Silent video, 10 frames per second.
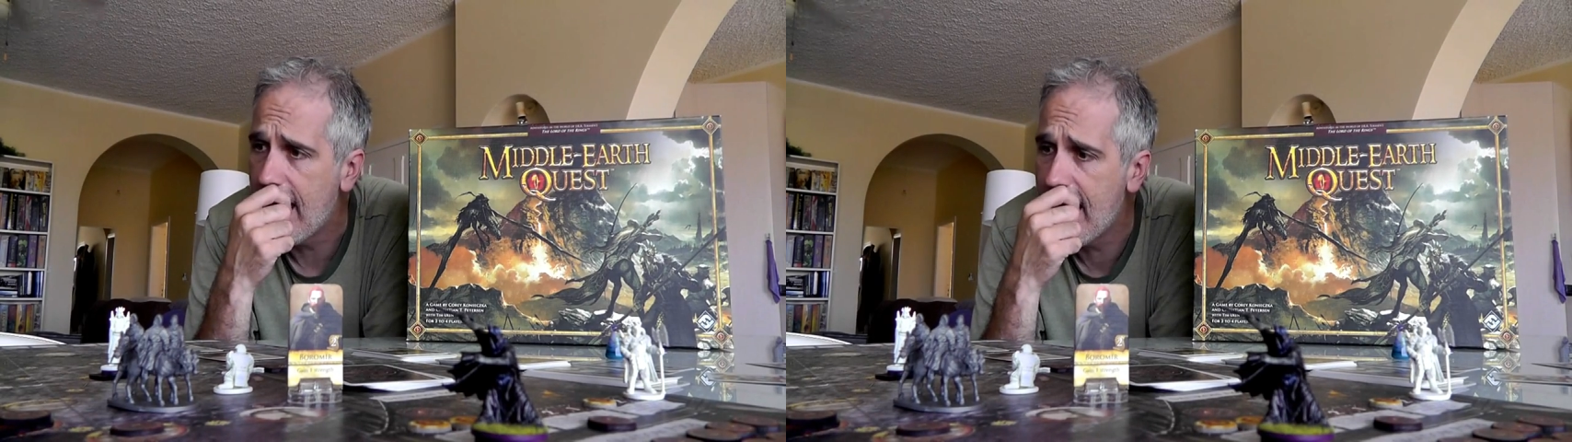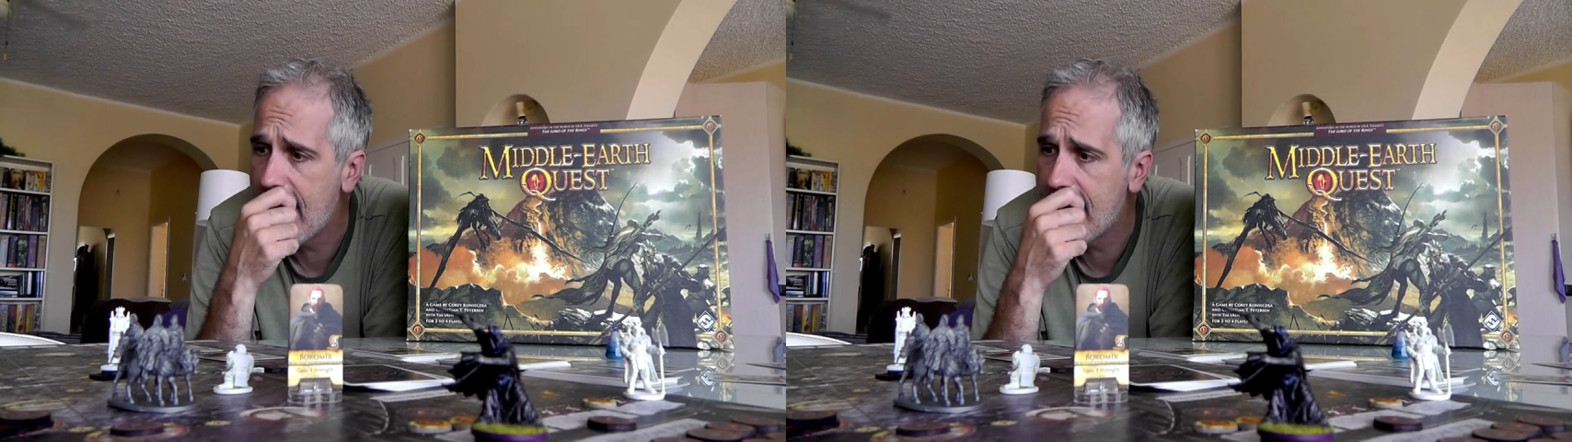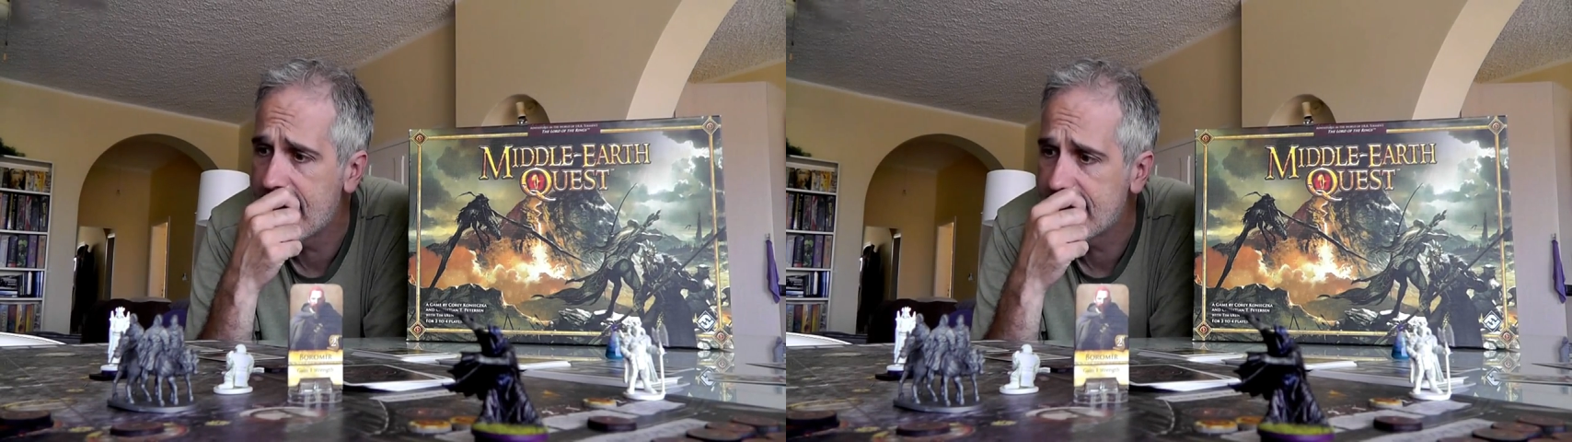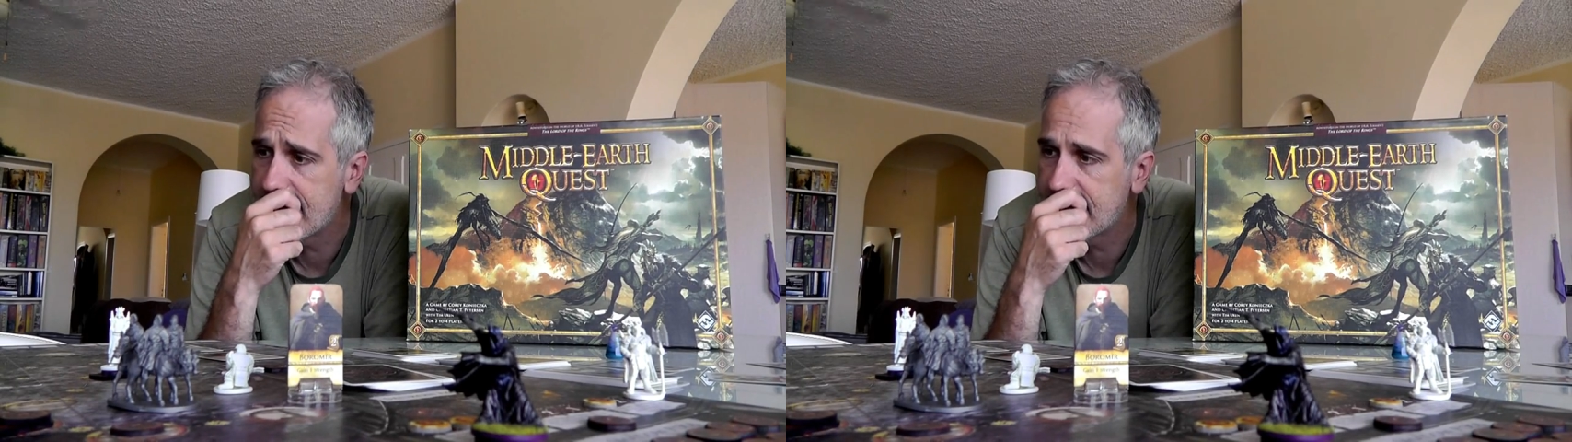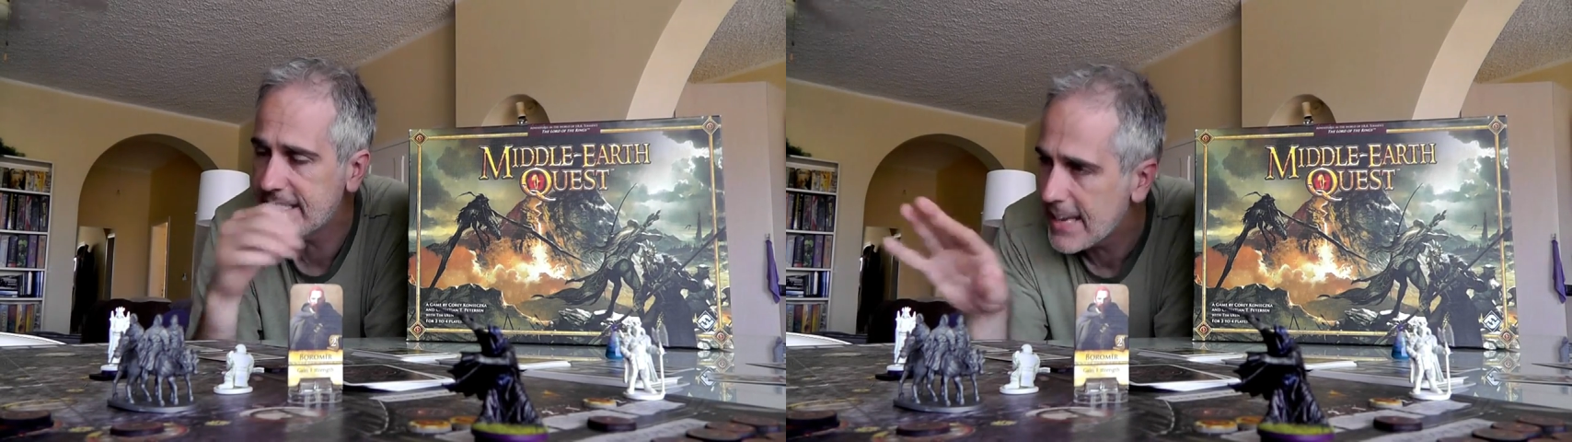And
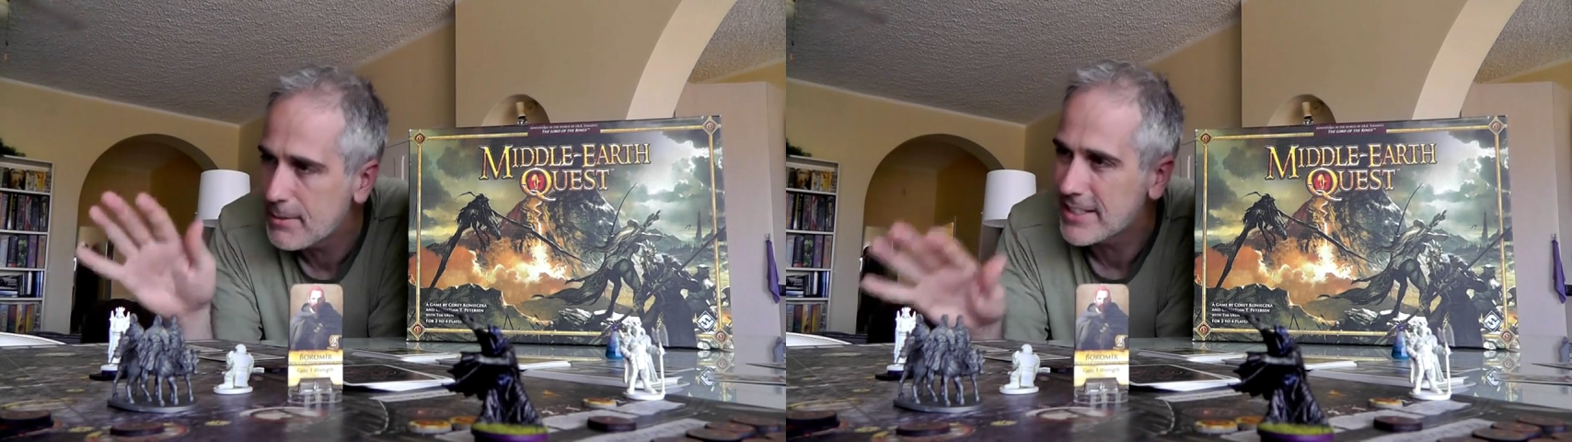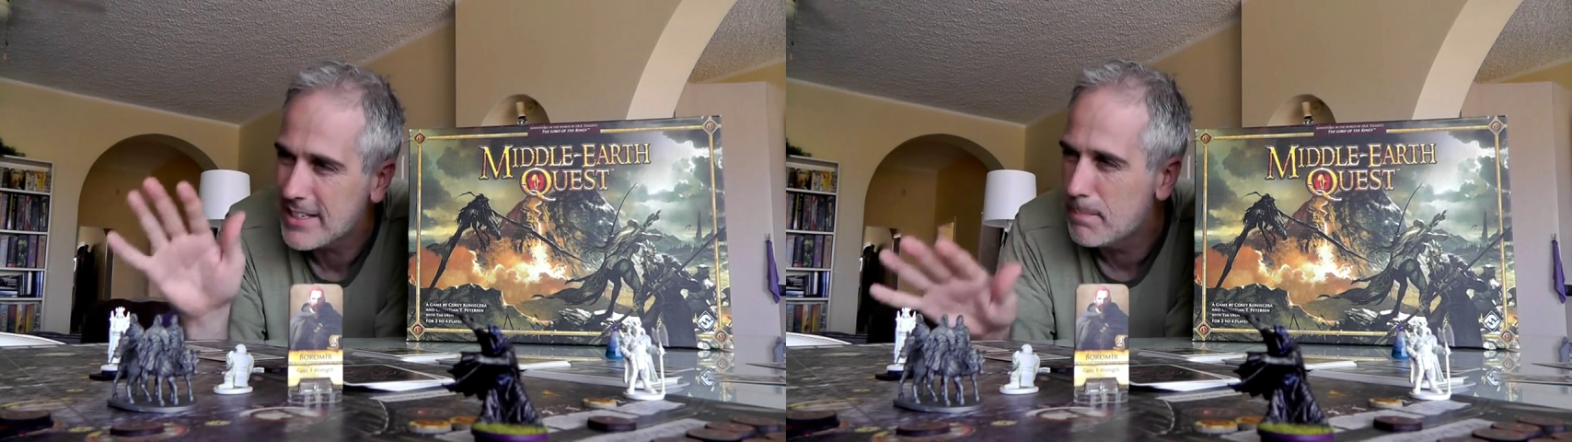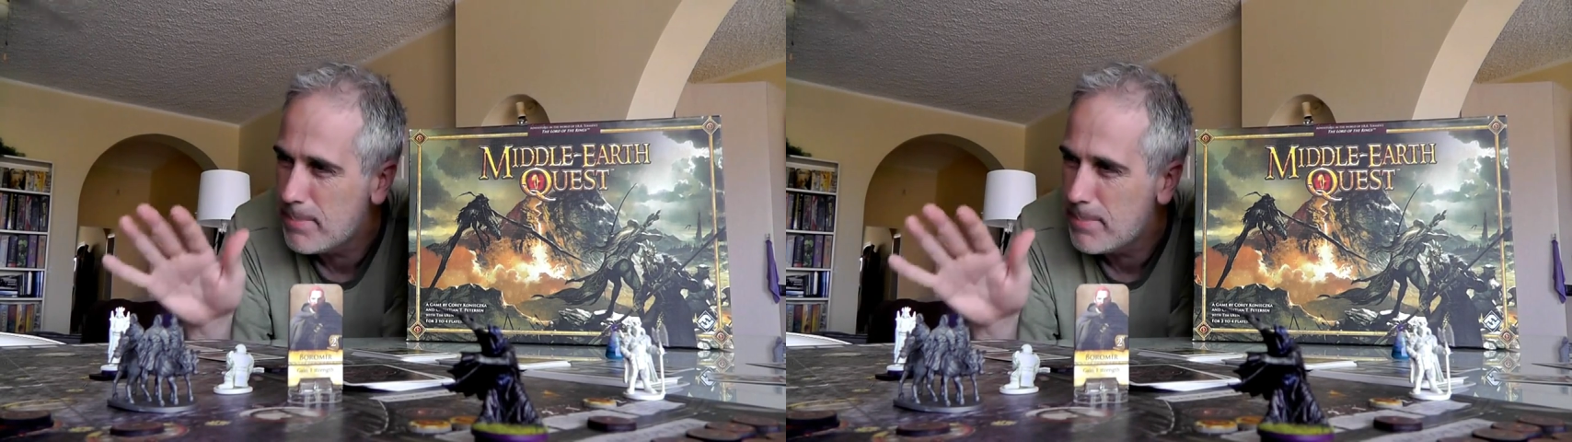uh, this game does it a